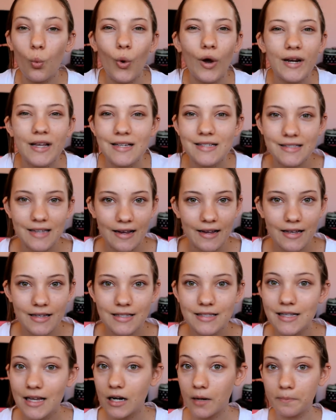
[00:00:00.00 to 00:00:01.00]
20
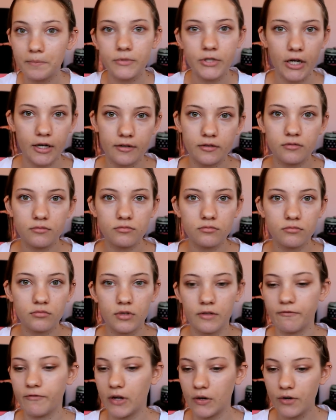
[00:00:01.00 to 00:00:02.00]
seconds and I'm done.
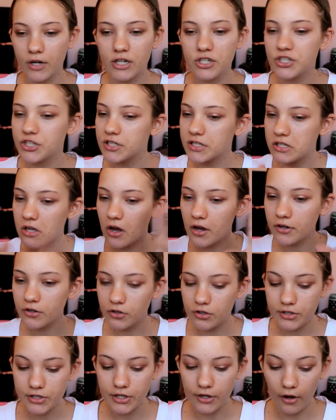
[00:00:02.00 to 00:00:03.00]
The foundation's
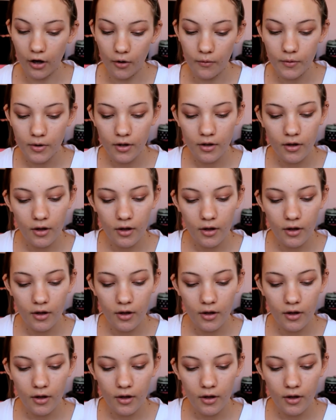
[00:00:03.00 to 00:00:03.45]
on, good to go.